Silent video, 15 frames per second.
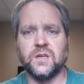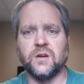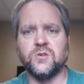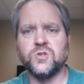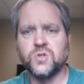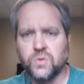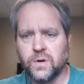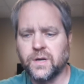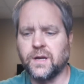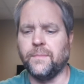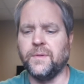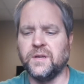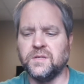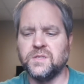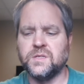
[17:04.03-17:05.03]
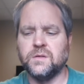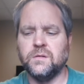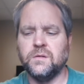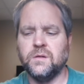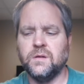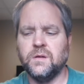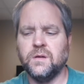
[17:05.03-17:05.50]
our shortcomings,
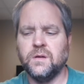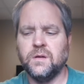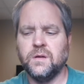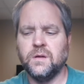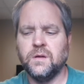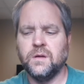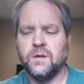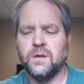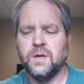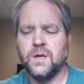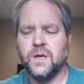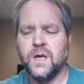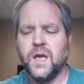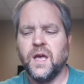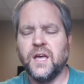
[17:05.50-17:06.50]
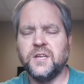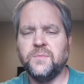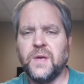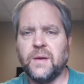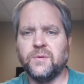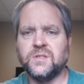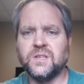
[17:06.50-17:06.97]
and to
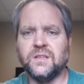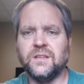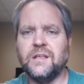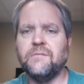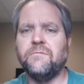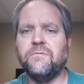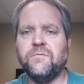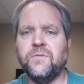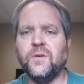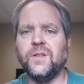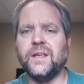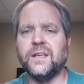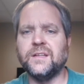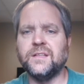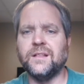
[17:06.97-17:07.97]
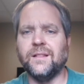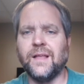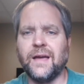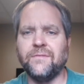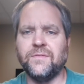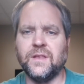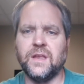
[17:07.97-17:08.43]
be able to live fully into the
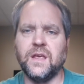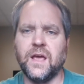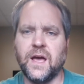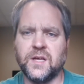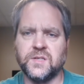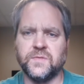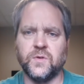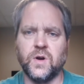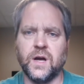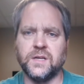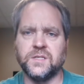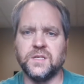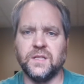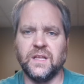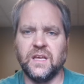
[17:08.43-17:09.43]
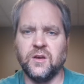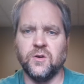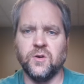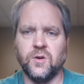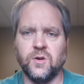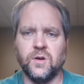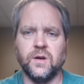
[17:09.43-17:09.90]
life that he has for us in the
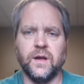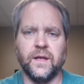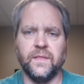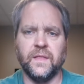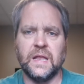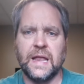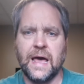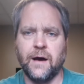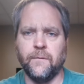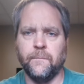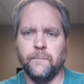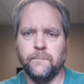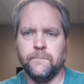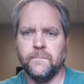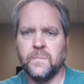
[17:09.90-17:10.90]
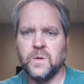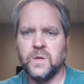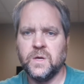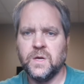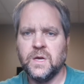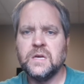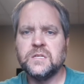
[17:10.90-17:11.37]
here and the now.
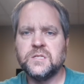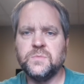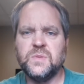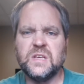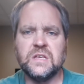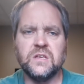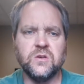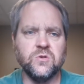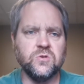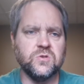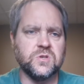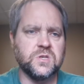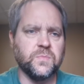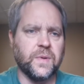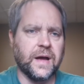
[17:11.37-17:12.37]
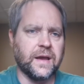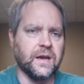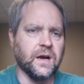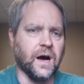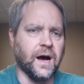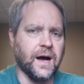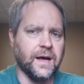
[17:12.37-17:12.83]
To be used by
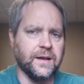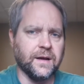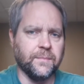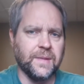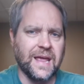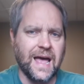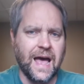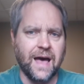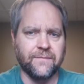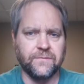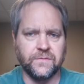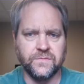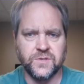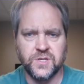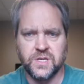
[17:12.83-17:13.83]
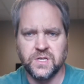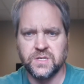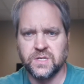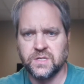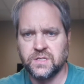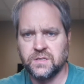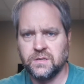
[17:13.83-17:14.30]
God on behalf of
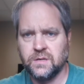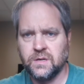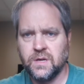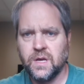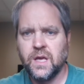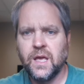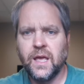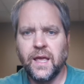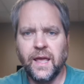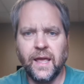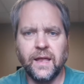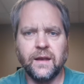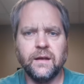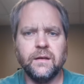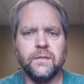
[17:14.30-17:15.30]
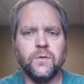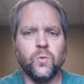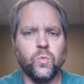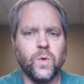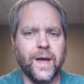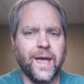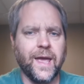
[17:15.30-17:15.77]
Jesus in the
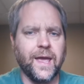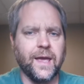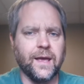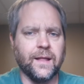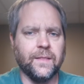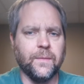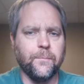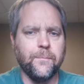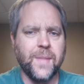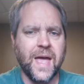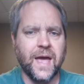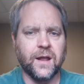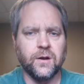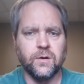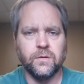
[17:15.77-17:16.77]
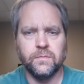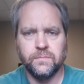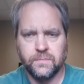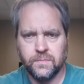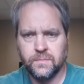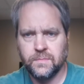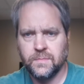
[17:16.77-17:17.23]
way and the manner
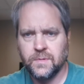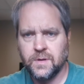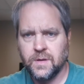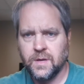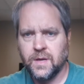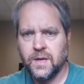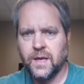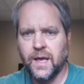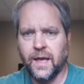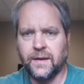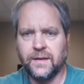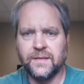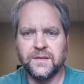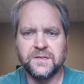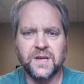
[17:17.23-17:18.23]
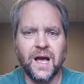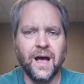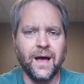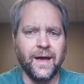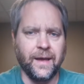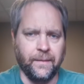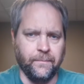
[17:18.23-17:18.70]
and in the
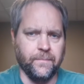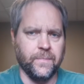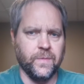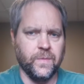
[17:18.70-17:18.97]
time